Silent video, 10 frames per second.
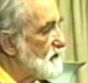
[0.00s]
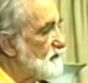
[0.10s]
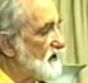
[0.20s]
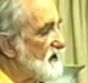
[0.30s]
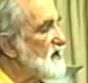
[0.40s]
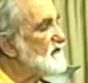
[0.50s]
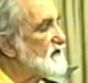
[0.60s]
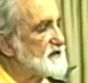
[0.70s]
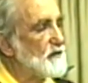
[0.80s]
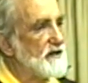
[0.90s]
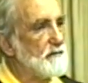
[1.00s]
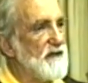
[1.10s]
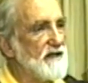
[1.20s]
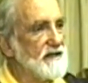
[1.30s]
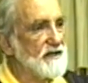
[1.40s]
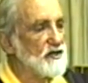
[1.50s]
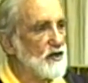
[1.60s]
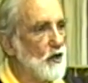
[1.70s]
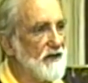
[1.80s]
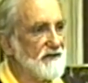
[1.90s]
belief is what men get
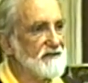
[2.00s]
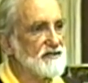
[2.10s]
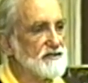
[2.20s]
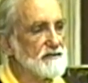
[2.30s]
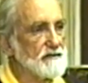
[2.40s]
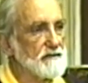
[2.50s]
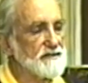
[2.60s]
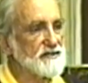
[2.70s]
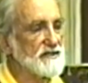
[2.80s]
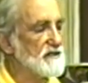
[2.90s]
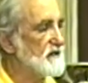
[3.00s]
caught into, you see.